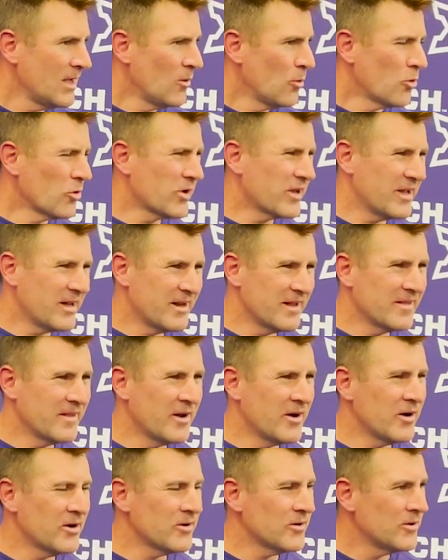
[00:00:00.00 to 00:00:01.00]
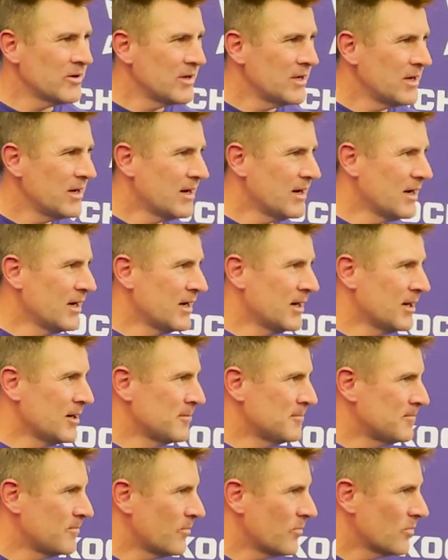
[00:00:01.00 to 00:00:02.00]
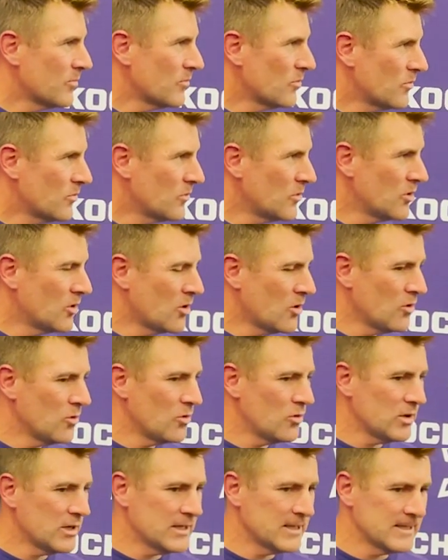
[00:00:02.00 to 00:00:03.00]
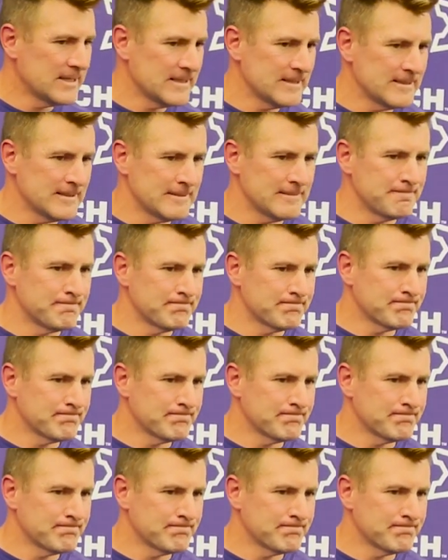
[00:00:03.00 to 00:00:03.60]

we're getting there um, you know uh,